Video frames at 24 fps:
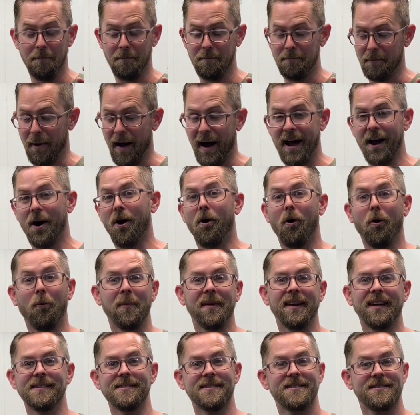by all
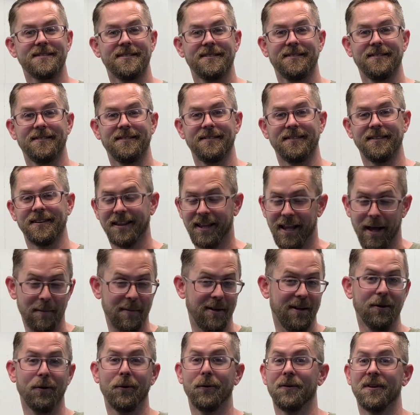means, let me
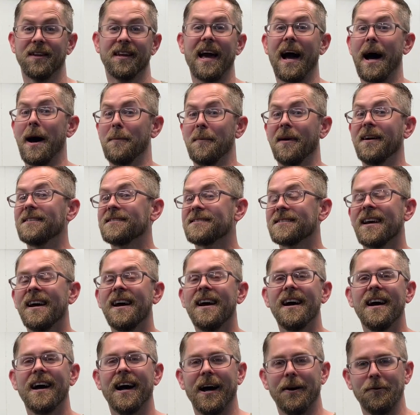know in the comments.
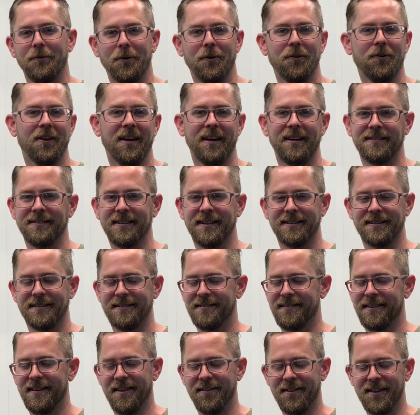I really like it.
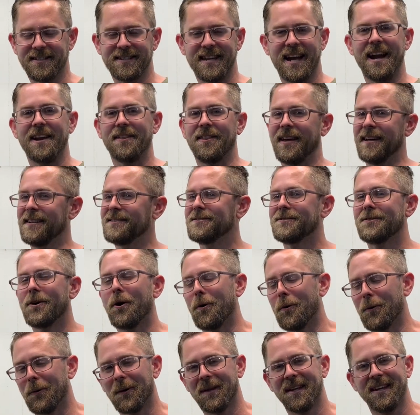This kind of thing
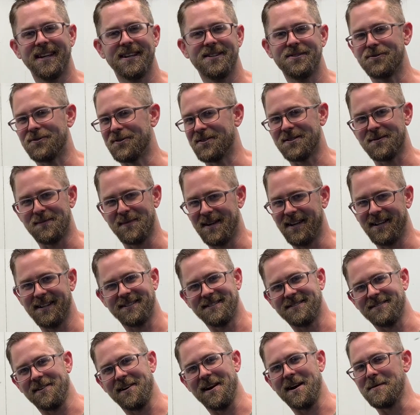totally interests me.
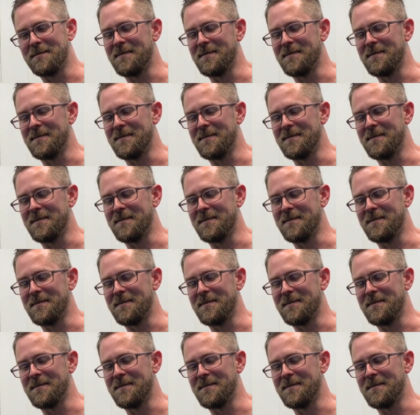It's right up